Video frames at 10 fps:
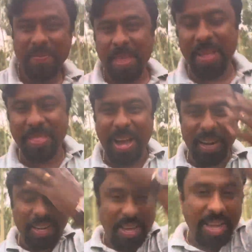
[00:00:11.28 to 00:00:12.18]
And
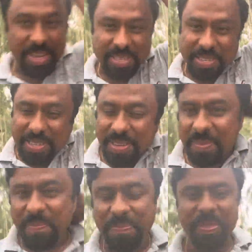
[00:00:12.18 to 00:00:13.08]
that is
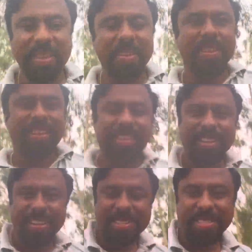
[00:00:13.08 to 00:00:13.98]

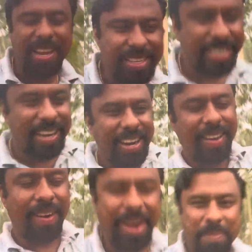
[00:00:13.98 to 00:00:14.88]
such an
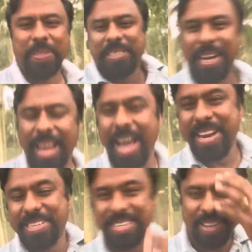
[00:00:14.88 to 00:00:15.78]
incredible
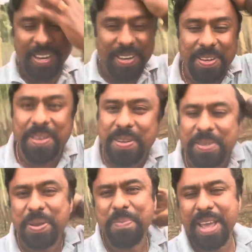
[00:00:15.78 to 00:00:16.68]
delight
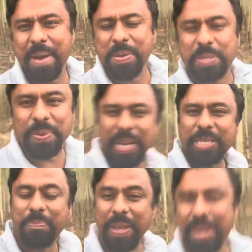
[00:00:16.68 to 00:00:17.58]
to be able to
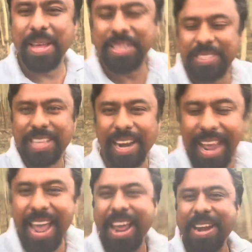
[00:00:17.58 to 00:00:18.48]
experience the
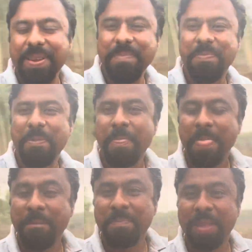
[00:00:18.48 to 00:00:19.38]
rain
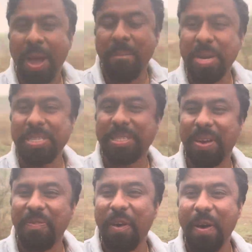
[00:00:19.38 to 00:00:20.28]
amidst
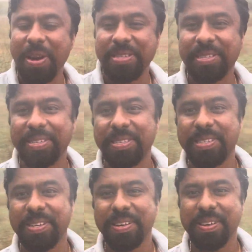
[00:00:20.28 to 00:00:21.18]
the forest.
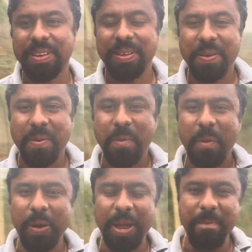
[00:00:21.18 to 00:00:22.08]

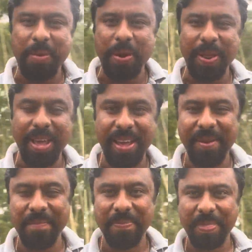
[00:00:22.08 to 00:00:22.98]
What a beauty.
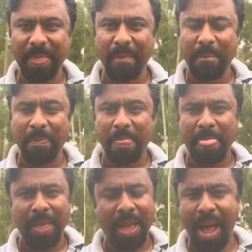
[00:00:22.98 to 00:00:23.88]

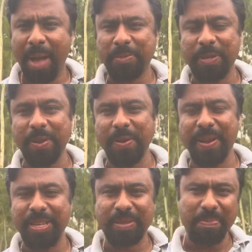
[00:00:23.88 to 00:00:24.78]

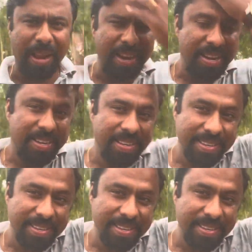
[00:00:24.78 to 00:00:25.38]
Absolutely splendid.